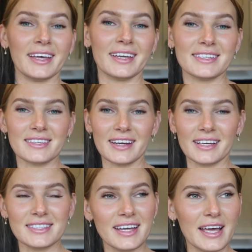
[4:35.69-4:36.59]
It is the
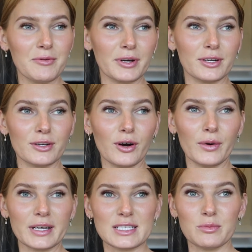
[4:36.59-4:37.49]
next day. We're gonna
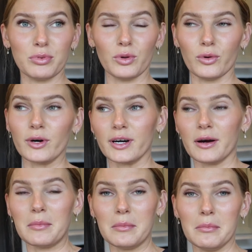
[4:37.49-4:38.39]
go explore,